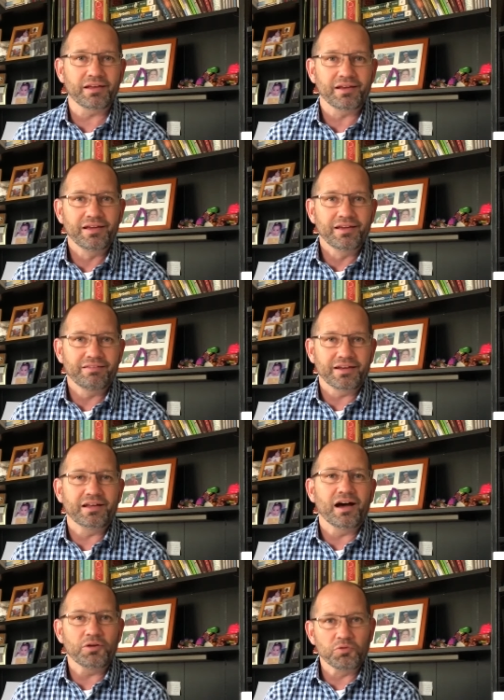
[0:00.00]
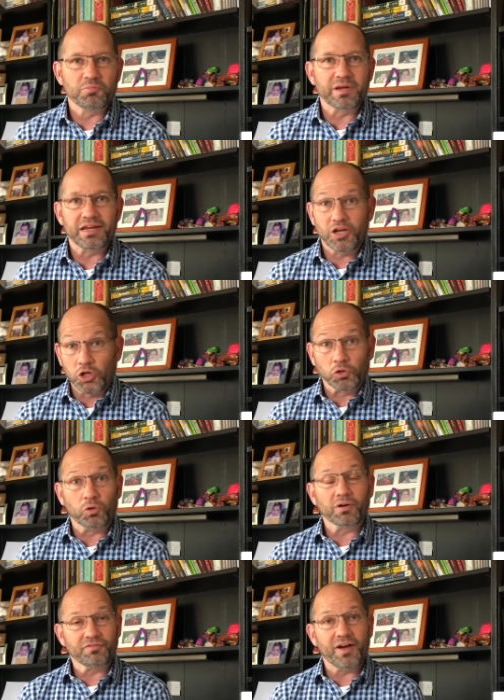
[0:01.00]
that, that God would be
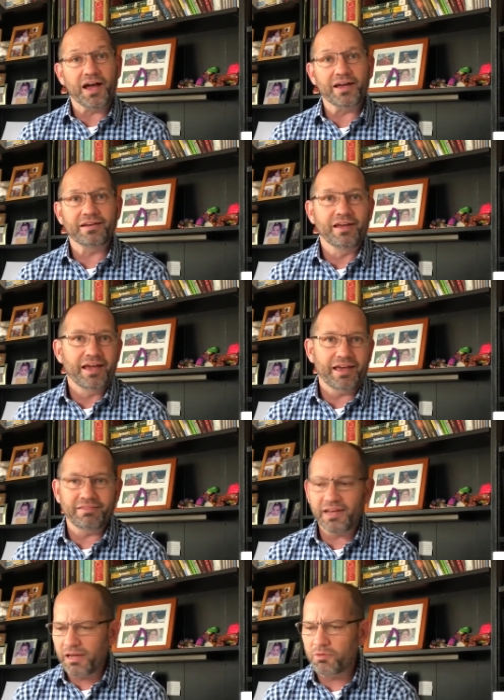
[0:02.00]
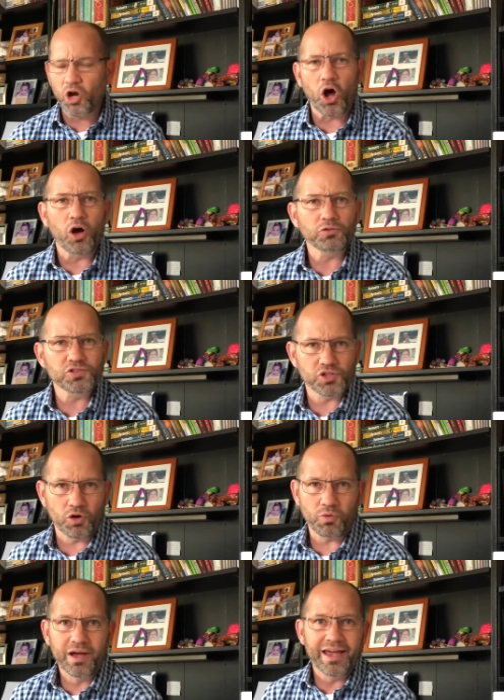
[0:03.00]
glorified and that he would
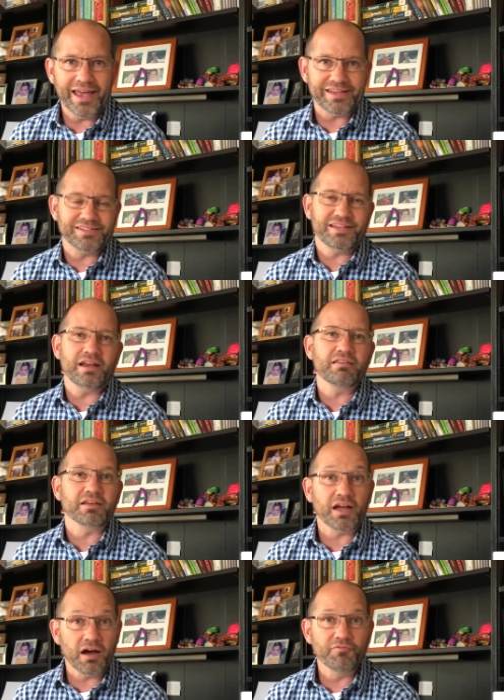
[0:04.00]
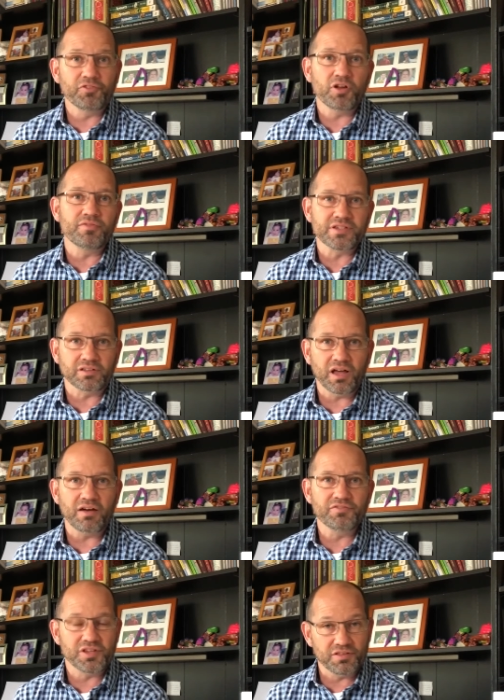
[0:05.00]
also extend the comfort of his
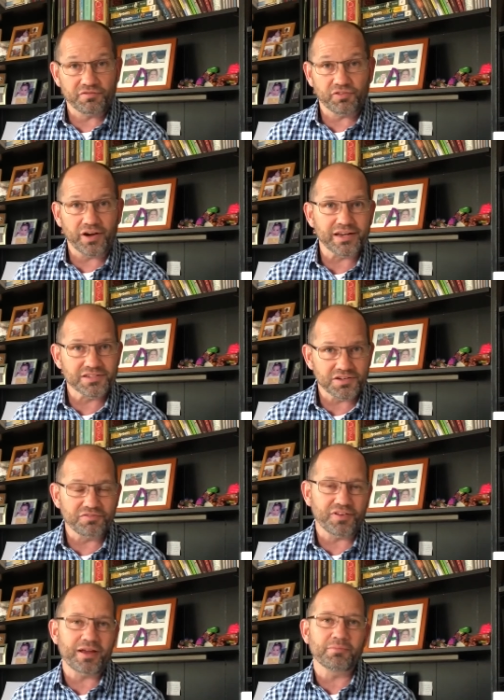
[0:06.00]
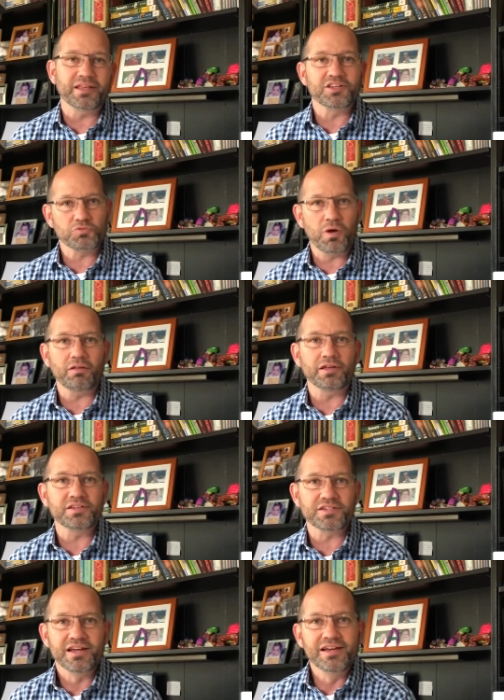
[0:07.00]
love to the Franzen family as well
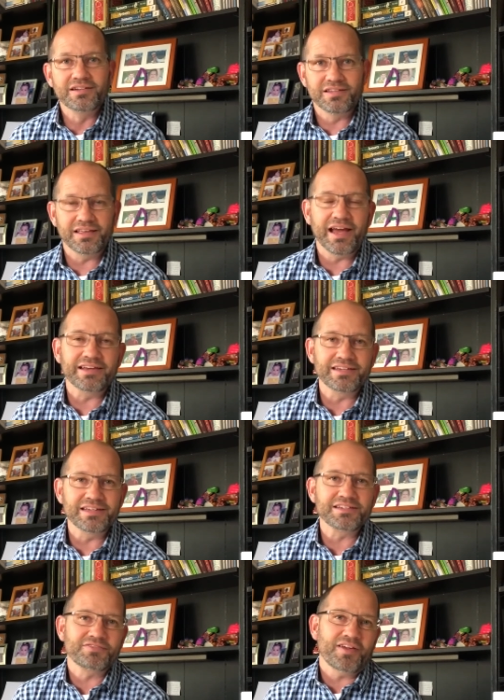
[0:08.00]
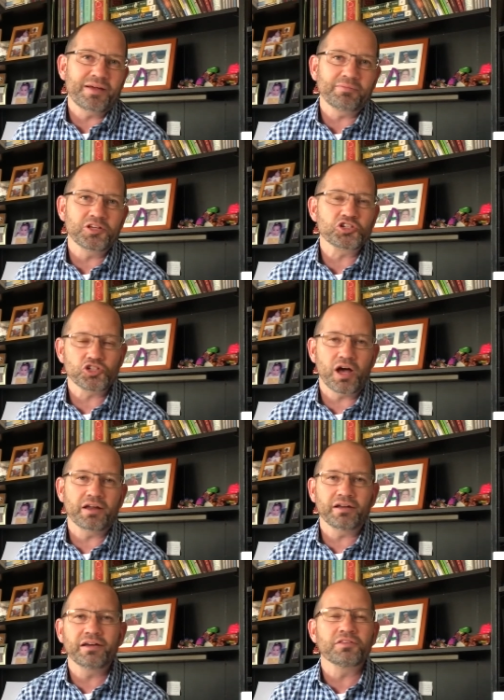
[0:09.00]
as to the Ideas family,
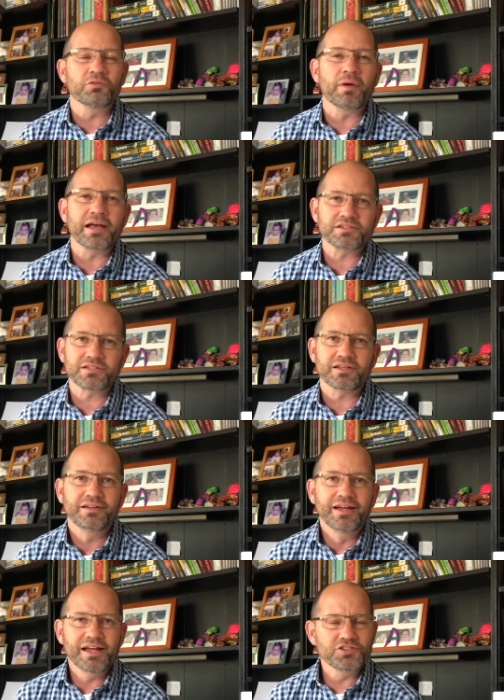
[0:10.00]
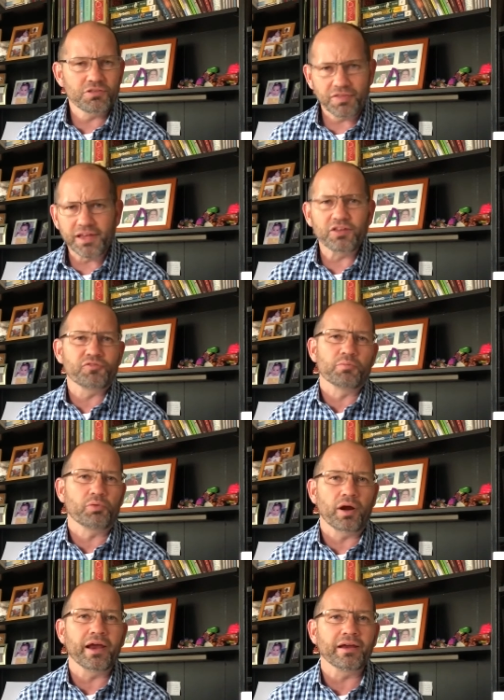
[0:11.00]
Shauna and the rest. And so thank you for
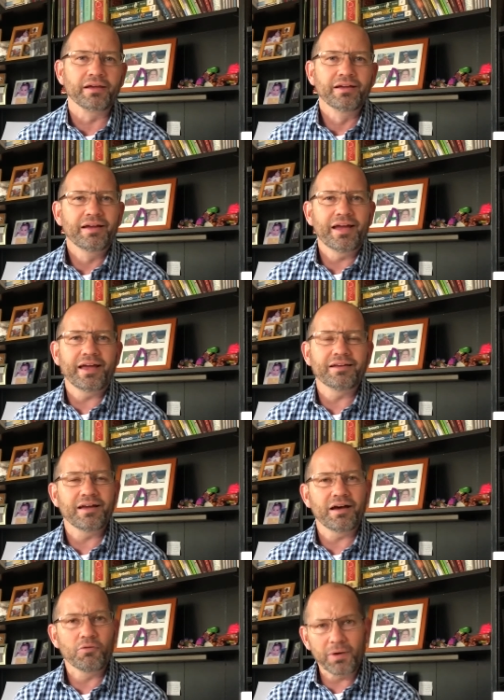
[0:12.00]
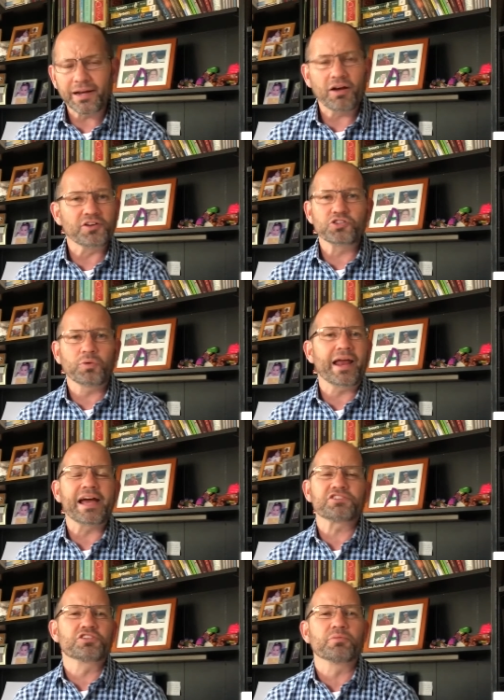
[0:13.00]
praying. And uh, right now, I just want to
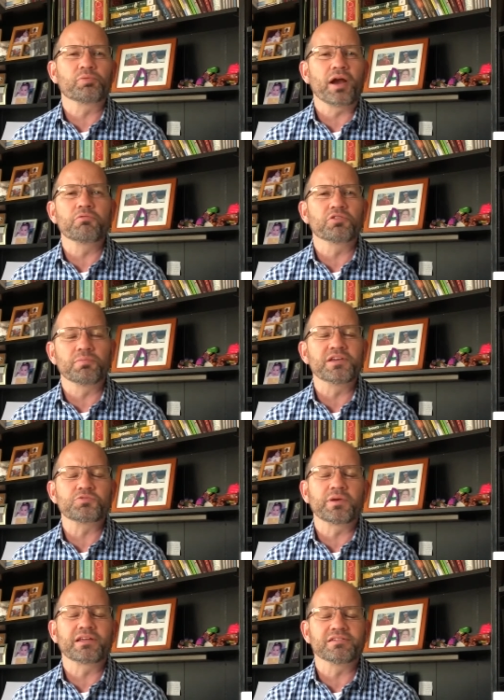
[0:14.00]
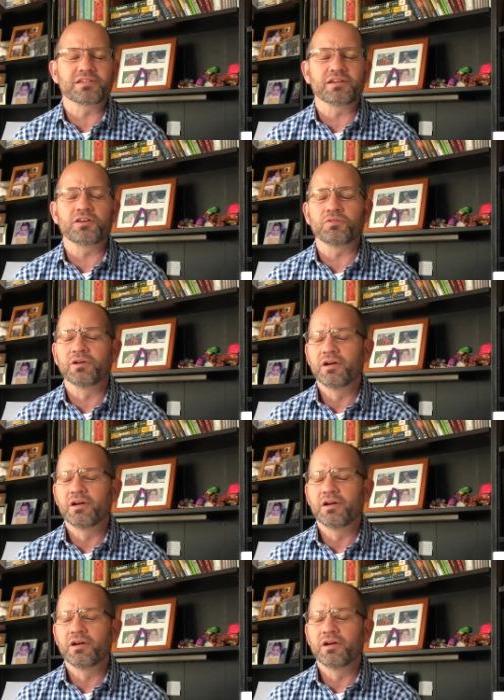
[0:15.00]
ask you to pray with me as we continue.